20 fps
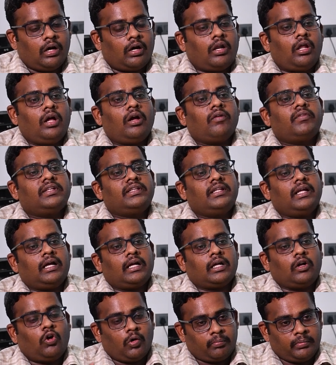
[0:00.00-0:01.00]
Along with
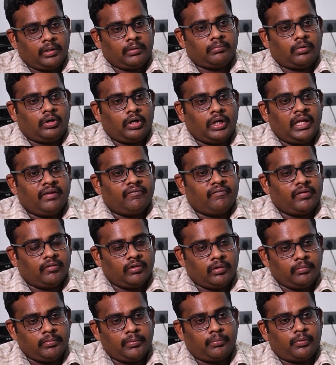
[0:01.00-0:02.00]
the government body, we
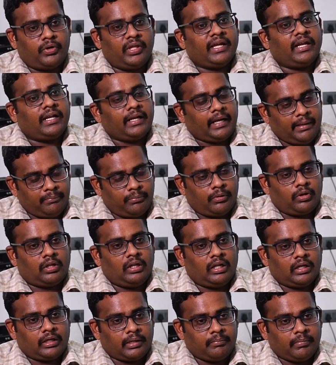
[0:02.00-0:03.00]
will be putting in
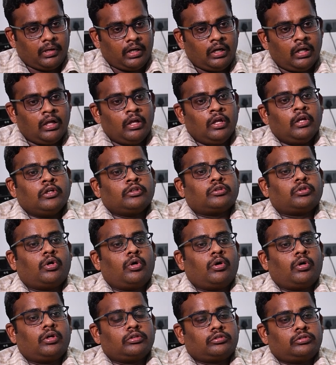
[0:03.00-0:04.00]
tripartal agreement.
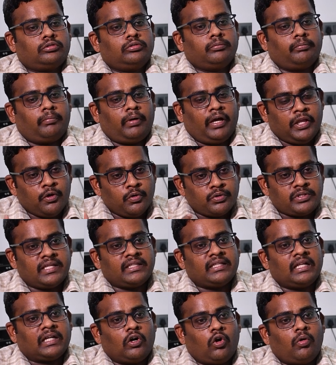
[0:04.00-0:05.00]
So by
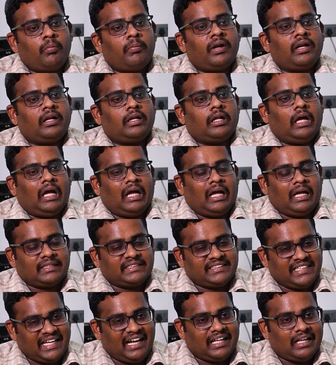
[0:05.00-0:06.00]
using the government
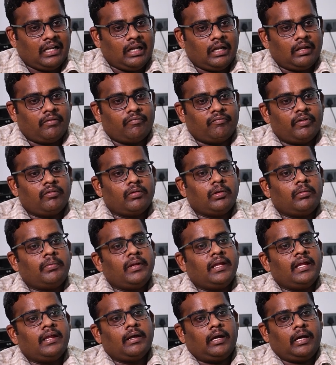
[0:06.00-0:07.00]
channel, we will
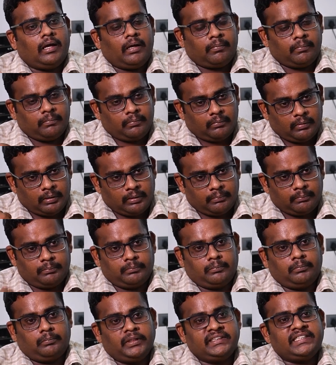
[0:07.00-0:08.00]
be
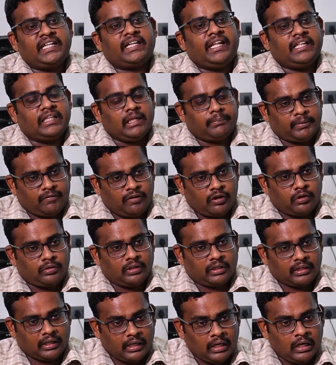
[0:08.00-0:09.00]
injecting the power to
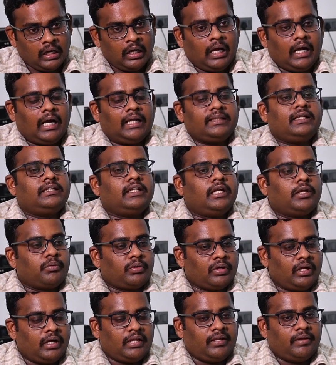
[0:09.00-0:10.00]
the grid, and then the
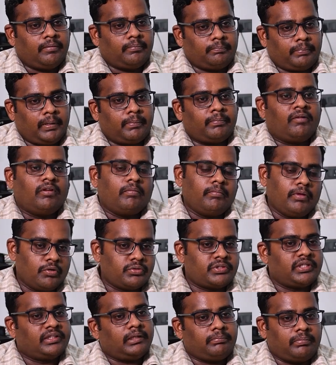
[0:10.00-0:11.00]
utility people will be
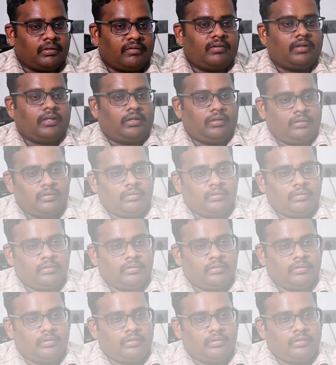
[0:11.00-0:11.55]
using that power.